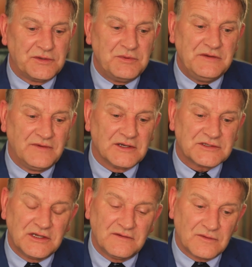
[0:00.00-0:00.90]
me,
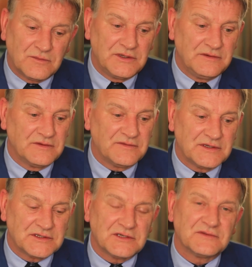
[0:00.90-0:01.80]
that's another one of the
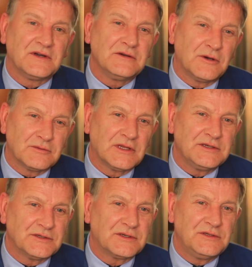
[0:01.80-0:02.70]
things that's vital. I would
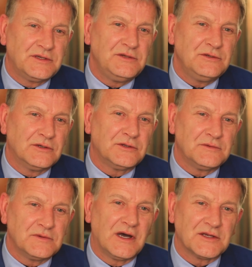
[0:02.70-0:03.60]
like to continue on
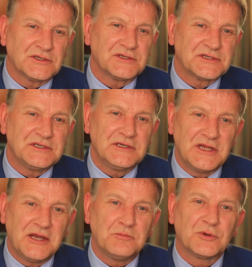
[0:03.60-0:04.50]
and actually see an
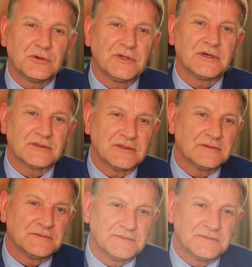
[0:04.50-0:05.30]
end product.